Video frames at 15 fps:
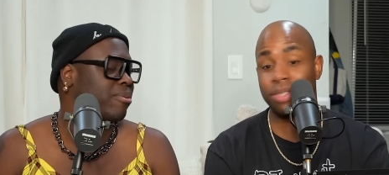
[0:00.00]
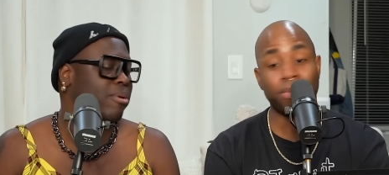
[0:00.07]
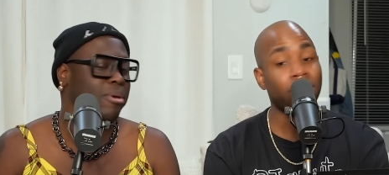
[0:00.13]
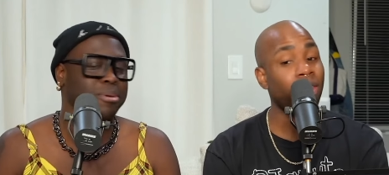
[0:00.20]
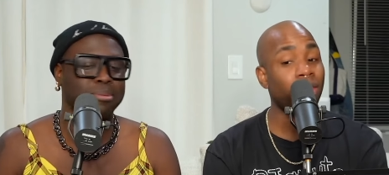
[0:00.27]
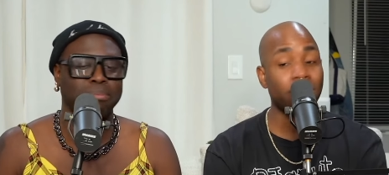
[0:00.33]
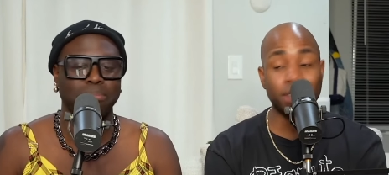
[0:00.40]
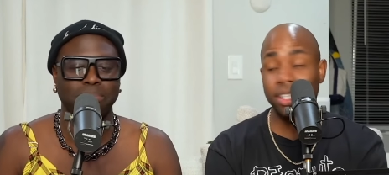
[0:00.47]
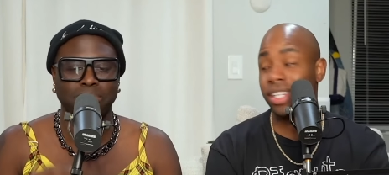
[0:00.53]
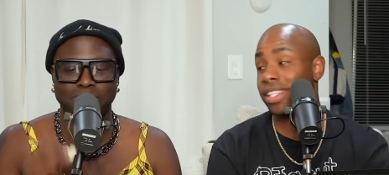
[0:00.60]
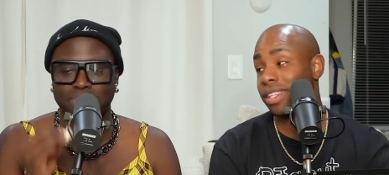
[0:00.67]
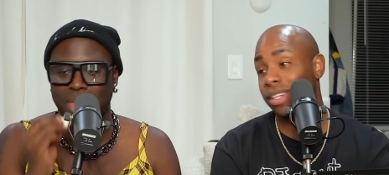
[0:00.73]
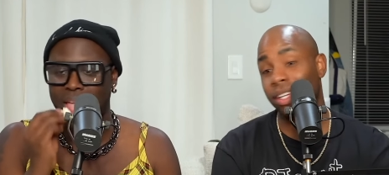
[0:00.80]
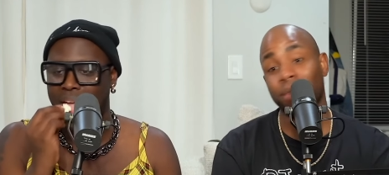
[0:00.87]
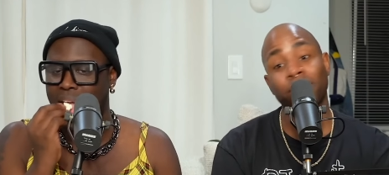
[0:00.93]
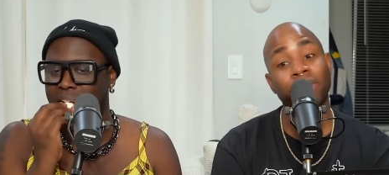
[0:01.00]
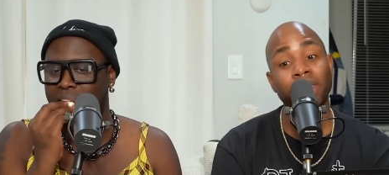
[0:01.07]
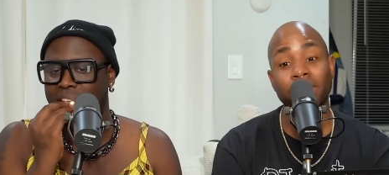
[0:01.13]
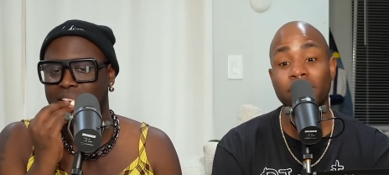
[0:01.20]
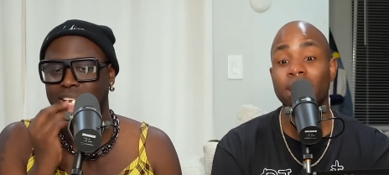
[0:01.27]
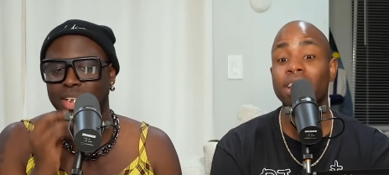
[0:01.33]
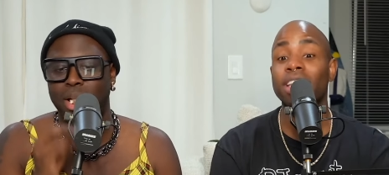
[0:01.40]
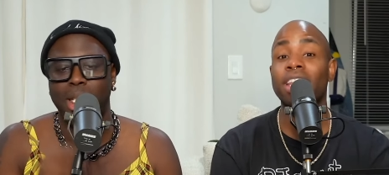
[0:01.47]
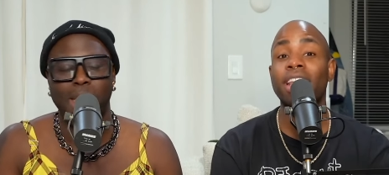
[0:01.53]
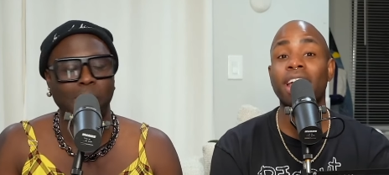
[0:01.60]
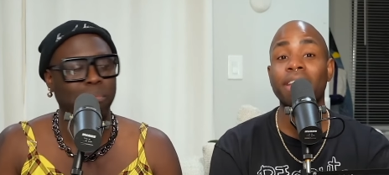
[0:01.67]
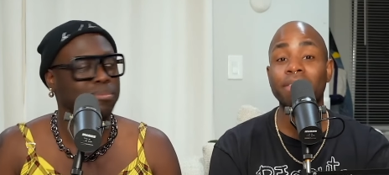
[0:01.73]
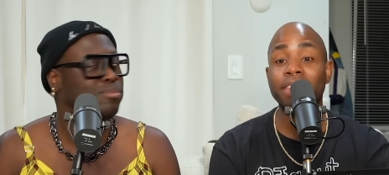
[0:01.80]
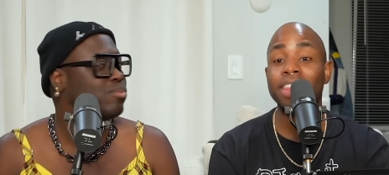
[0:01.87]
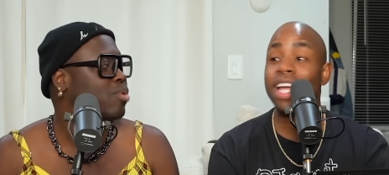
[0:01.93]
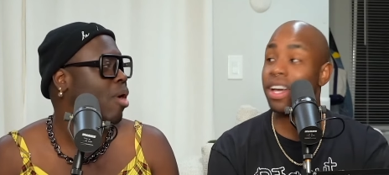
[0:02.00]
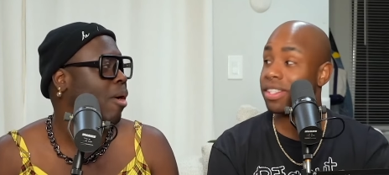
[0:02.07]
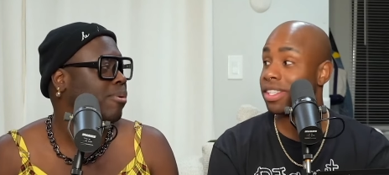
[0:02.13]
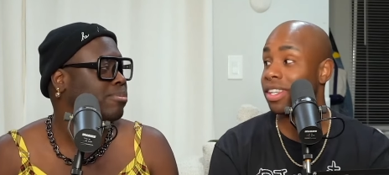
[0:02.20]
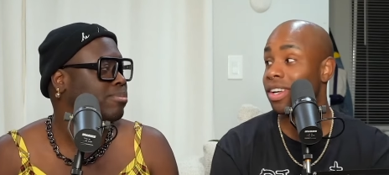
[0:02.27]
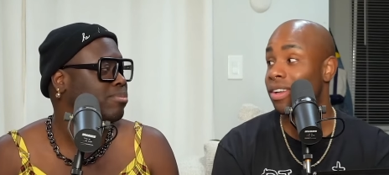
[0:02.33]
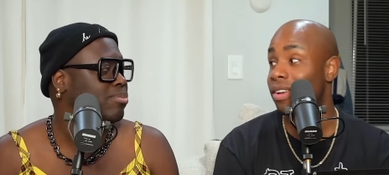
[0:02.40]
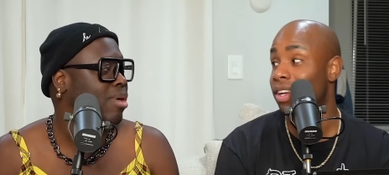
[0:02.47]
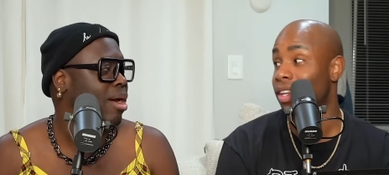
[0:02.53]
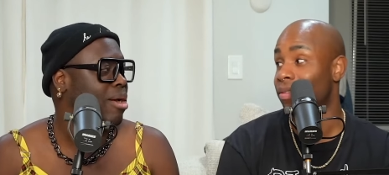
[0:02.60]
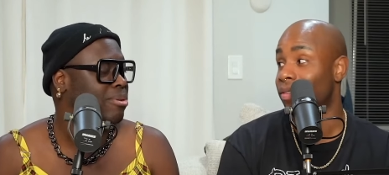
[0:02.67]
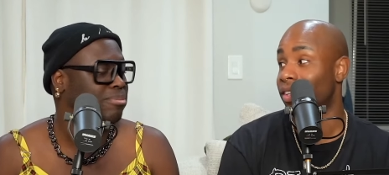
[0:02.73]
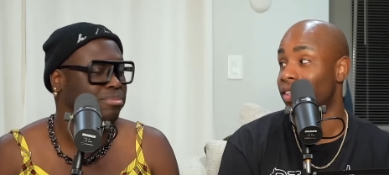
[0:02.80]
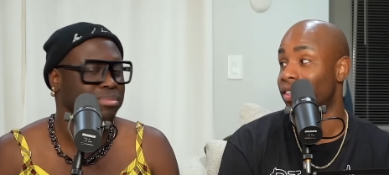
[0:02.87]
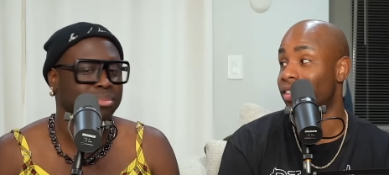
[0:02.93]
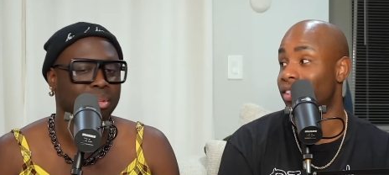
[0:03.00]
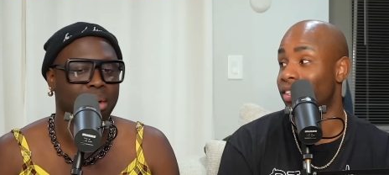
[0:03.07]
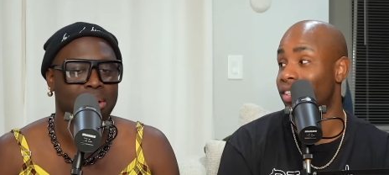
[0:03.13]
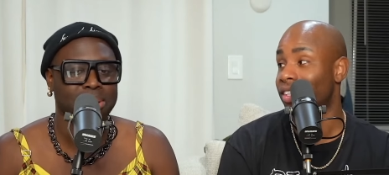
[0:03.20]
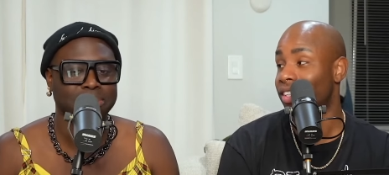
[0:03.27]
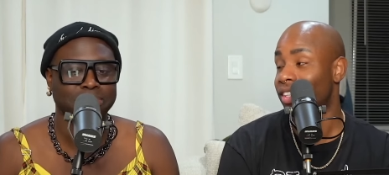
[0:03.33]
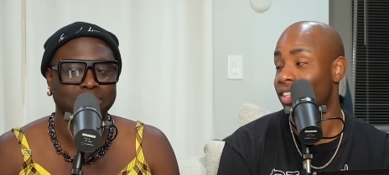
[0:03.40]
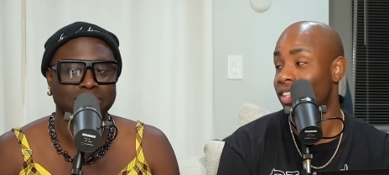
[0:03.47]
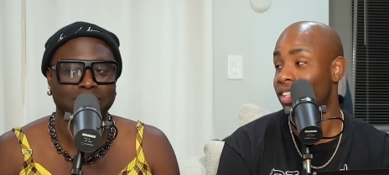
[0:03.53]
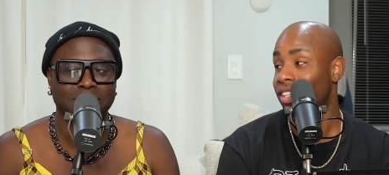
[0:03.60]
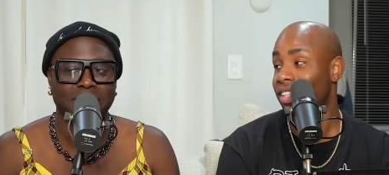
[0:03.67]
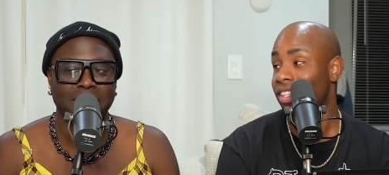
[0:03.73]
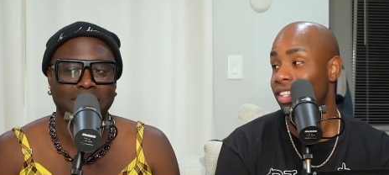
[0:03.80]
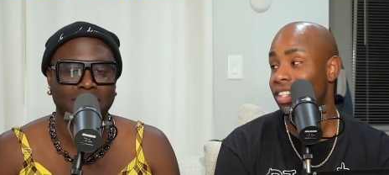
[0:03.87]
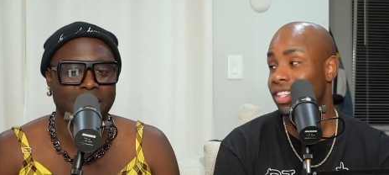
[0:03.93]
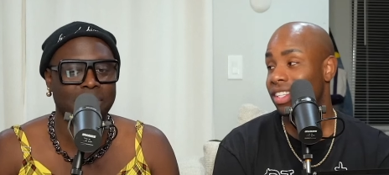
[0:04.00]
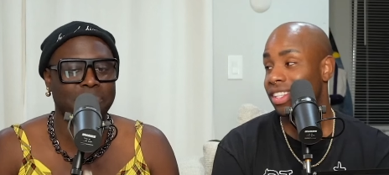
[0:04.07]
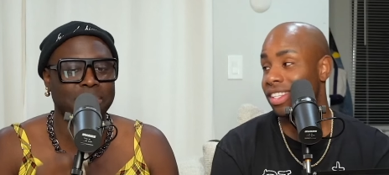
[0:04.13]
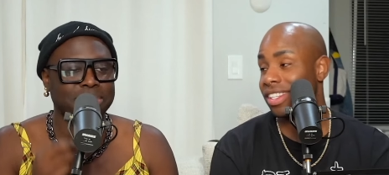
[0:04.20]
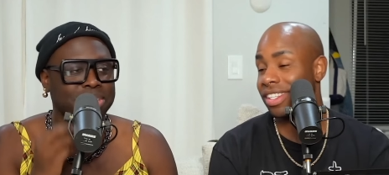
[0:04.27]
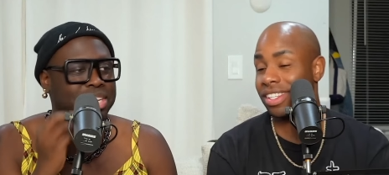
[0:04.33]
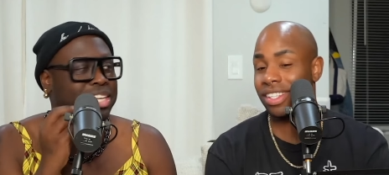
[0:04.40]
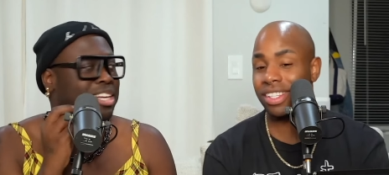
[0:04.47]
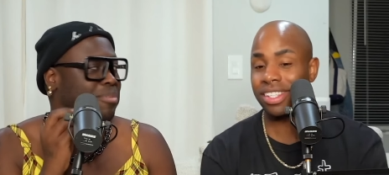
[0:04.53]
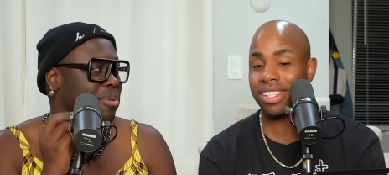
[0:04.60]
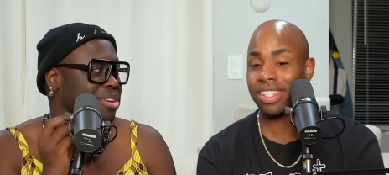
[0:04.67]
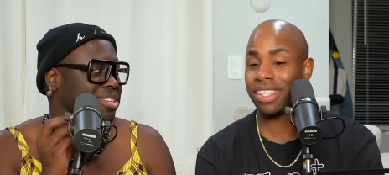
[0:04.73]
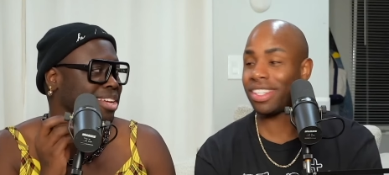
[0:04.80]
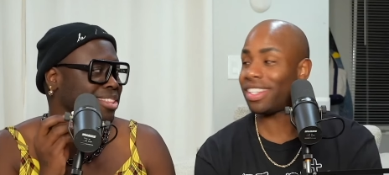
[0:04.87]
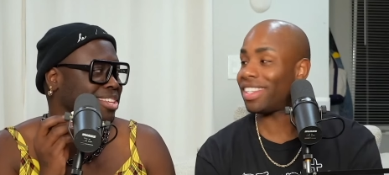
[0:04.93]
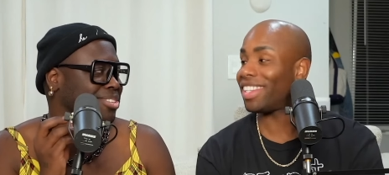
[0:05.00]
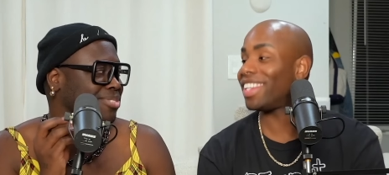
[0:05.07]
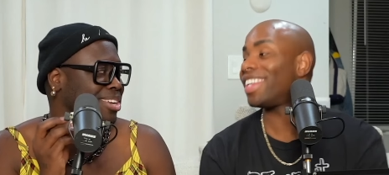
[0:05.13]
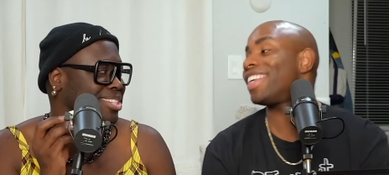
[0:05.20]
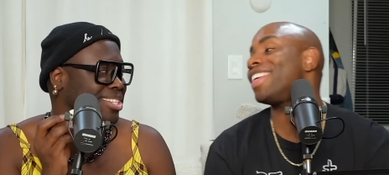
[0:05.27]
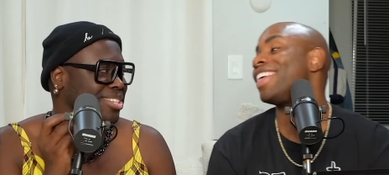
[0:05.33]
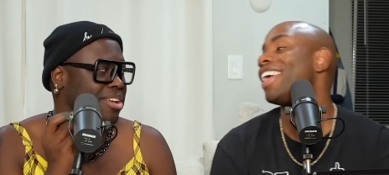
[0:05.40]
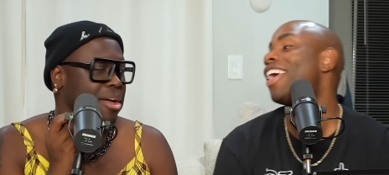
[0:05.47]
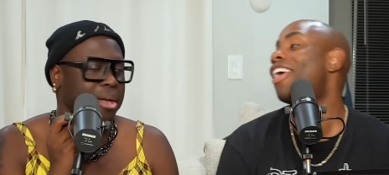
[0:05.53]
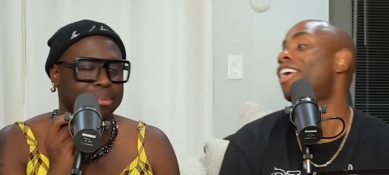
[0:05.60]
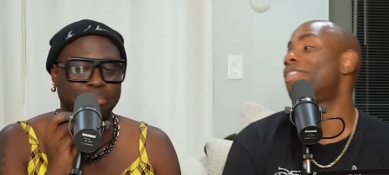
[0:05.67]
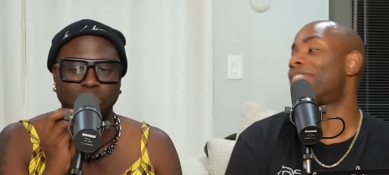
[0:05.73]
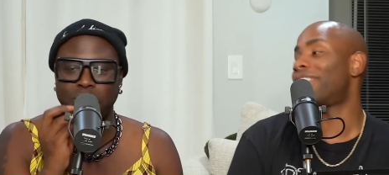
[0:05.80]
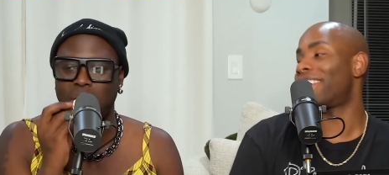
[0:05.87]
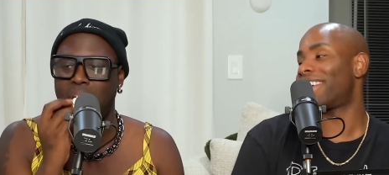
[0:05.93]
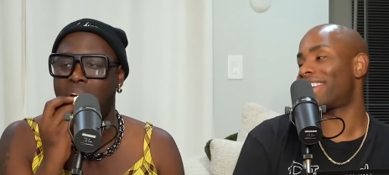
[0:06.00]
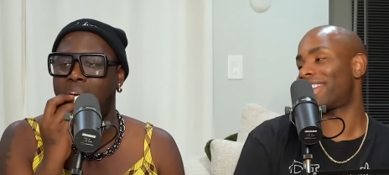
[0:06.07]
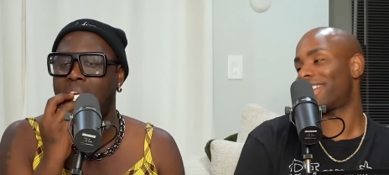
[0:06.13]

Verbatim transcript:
Speaker 1: Nicole is, is a, which the night of a thousand Nicole Kidmans.
Speaker 2: Love feels good in a place like this. What is it? Heartbreak.